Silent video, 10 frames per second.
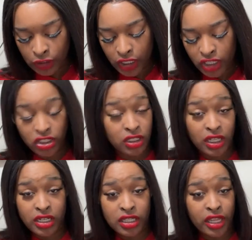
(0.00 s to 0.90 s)
is just let
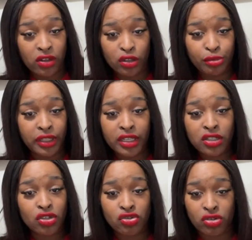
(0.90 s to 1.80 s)
it stay on the plant
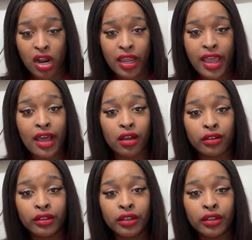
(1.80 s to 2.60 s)
to dry out.